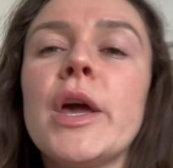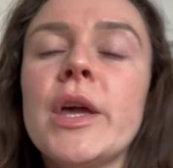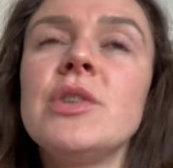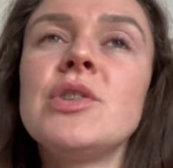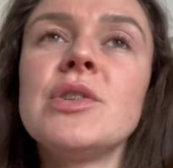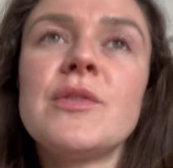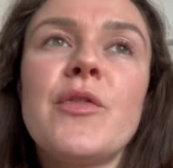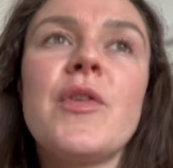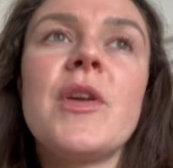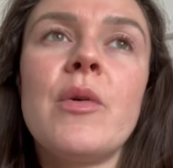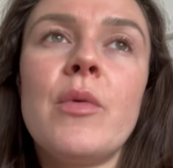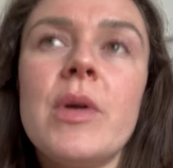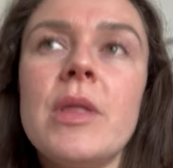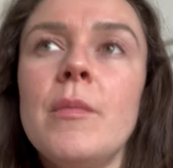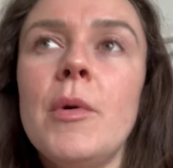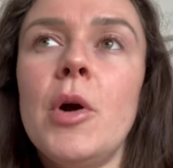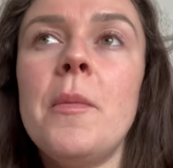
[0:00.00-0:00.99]
can just feel
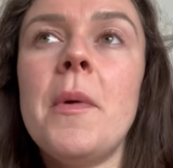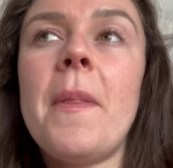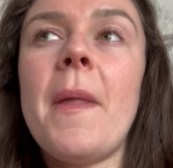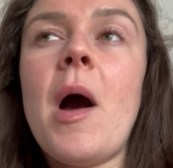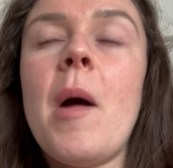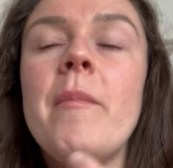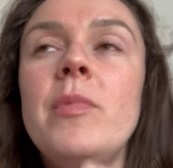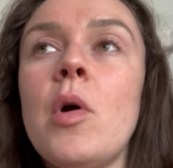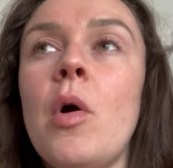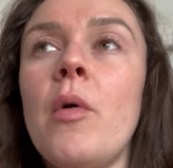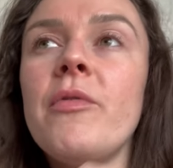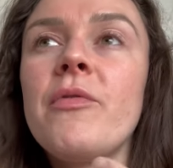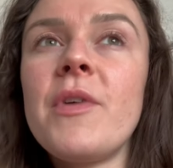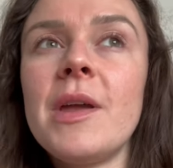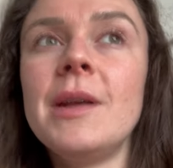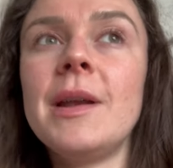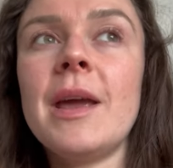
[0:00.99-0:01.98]
in the moment that I'm not
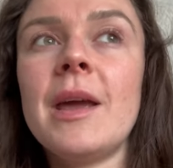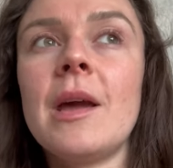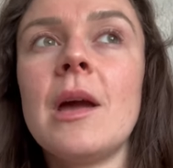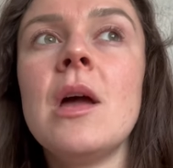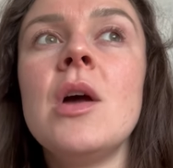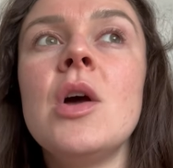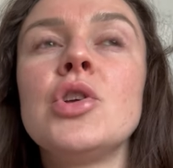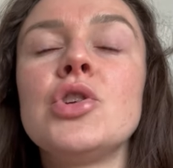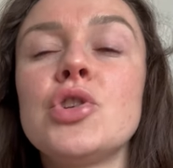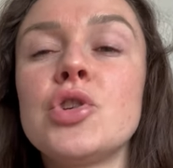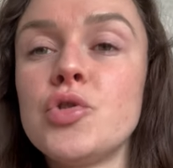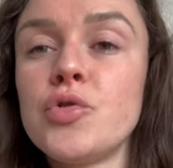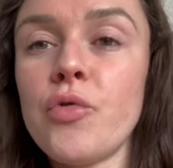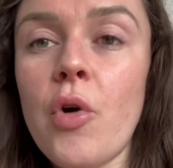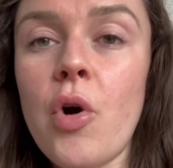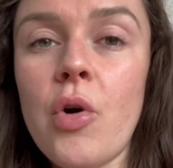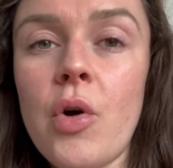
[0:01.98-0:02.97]
feeling
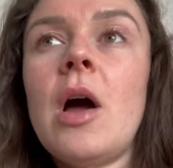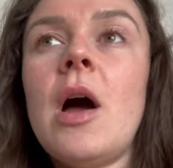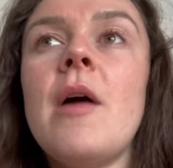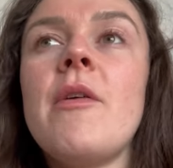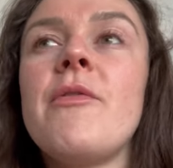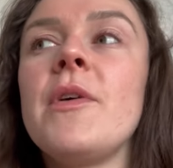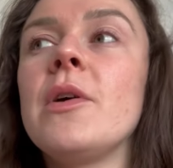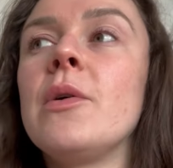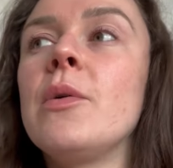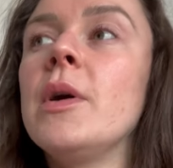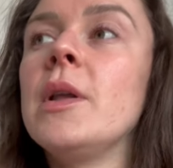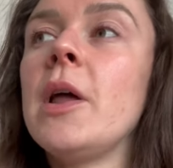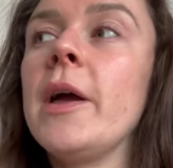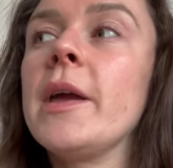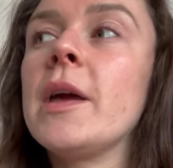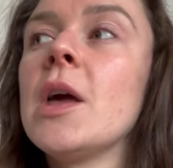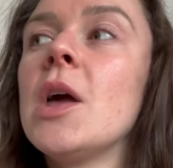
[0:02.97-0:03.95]
strong. I feel
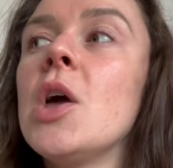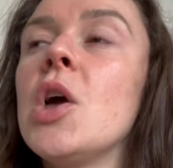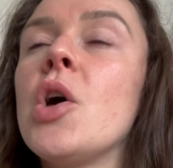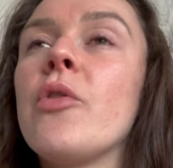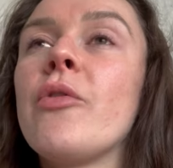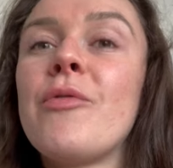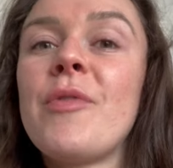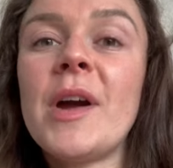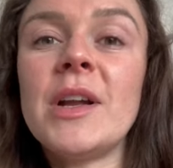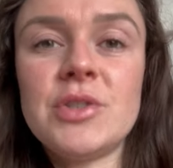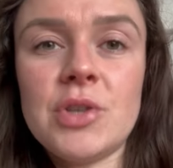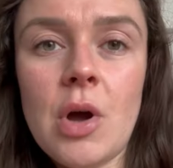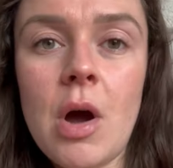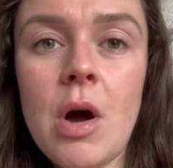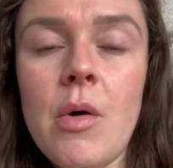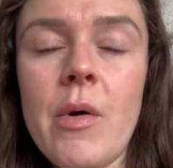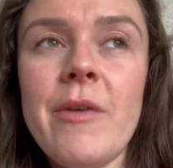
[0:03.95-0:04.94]
like
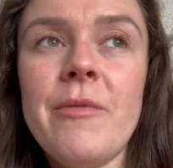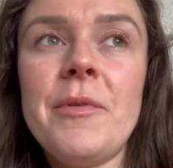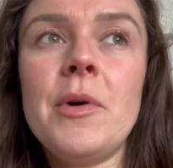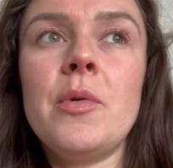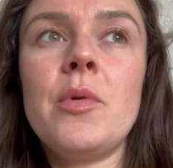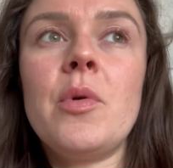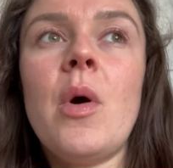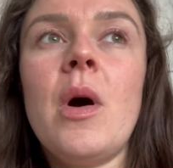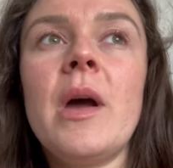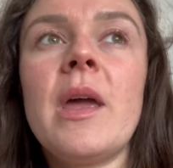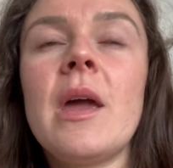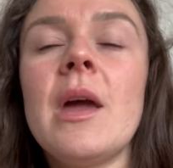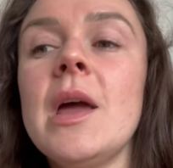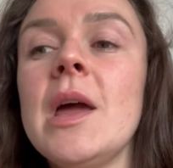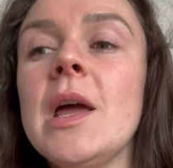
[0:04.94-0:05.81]
fragile. I feel quite